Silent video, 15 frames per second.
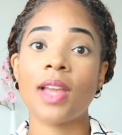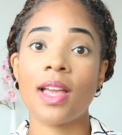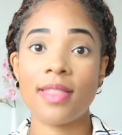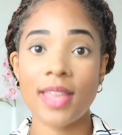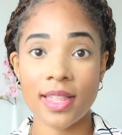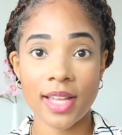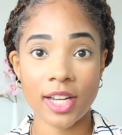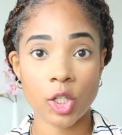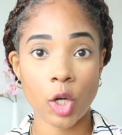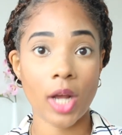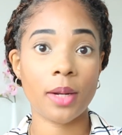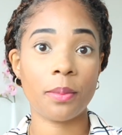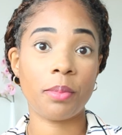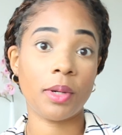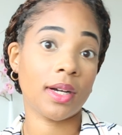Then they
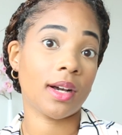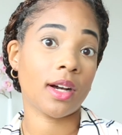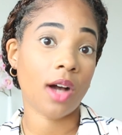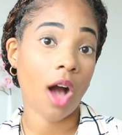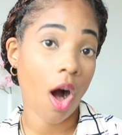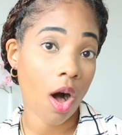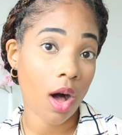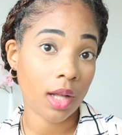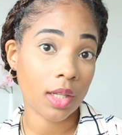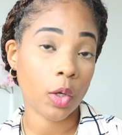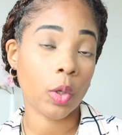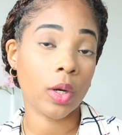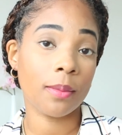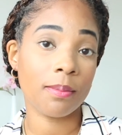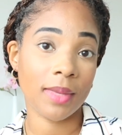try to book a call
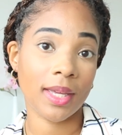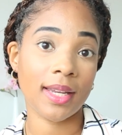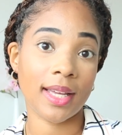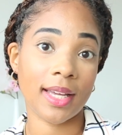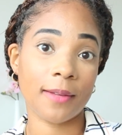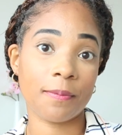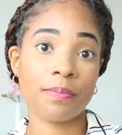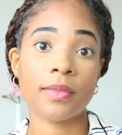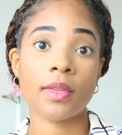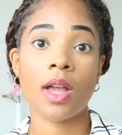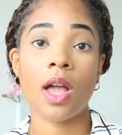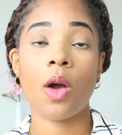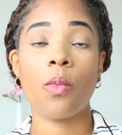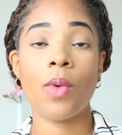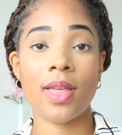or a meeting
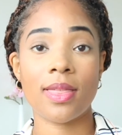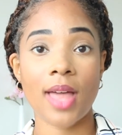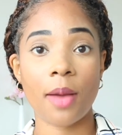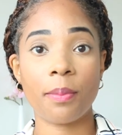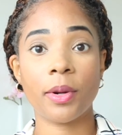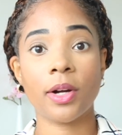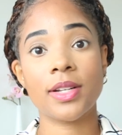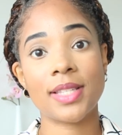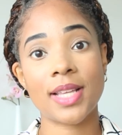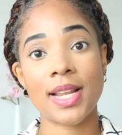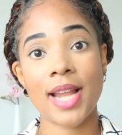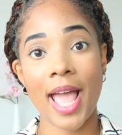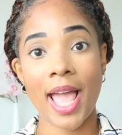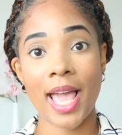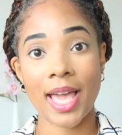with that person
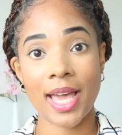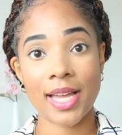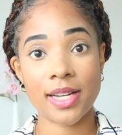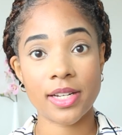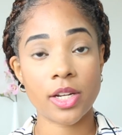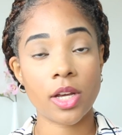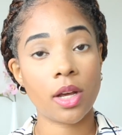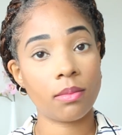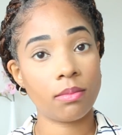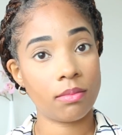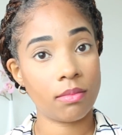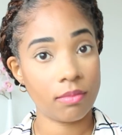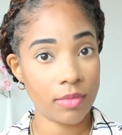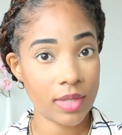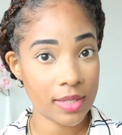and
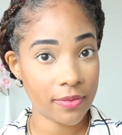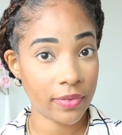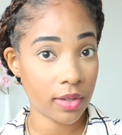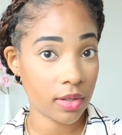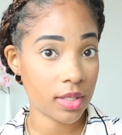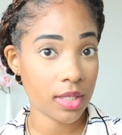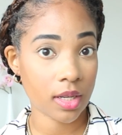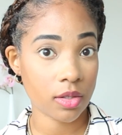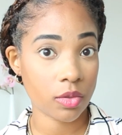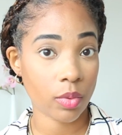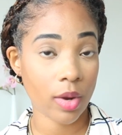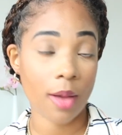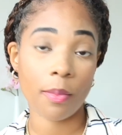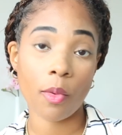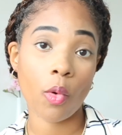the field sales
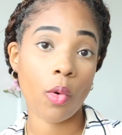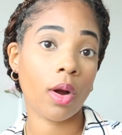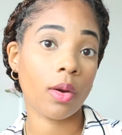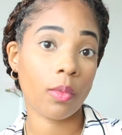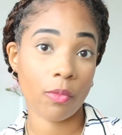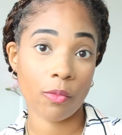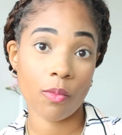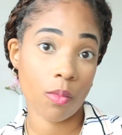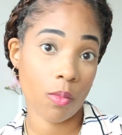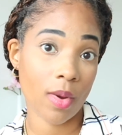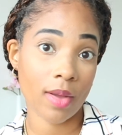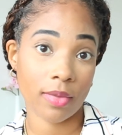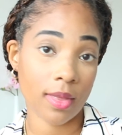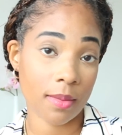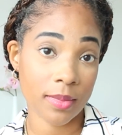rep, or
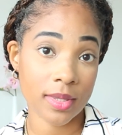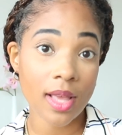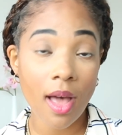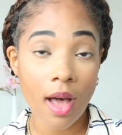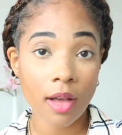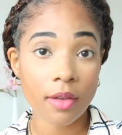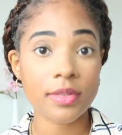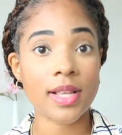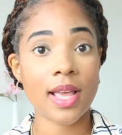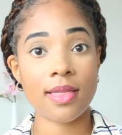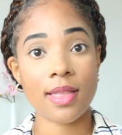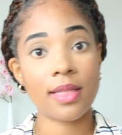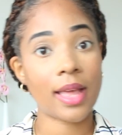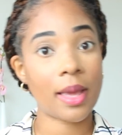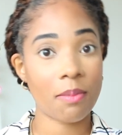with themselves, and
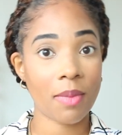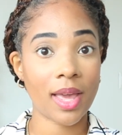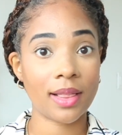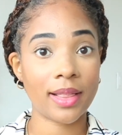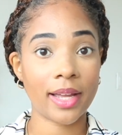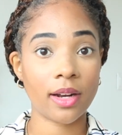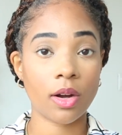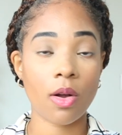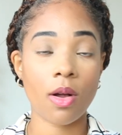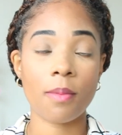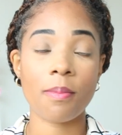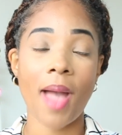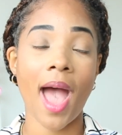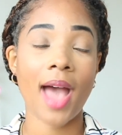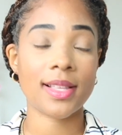then they may later
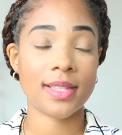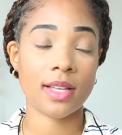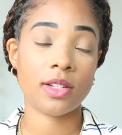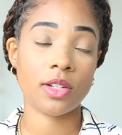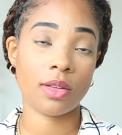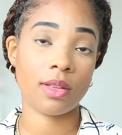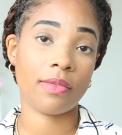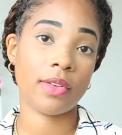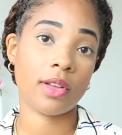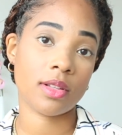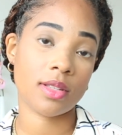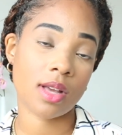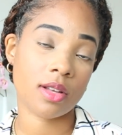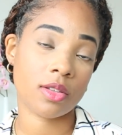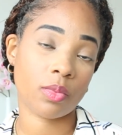on pass it to the field
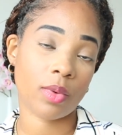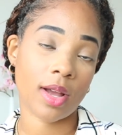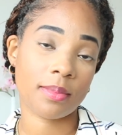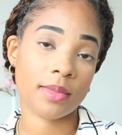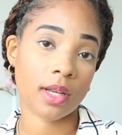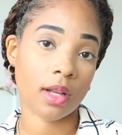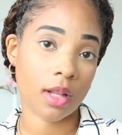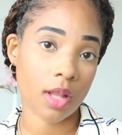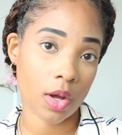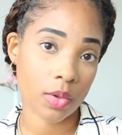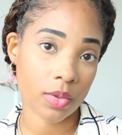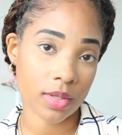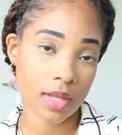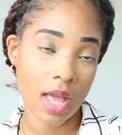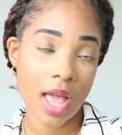sales rep to
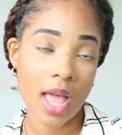close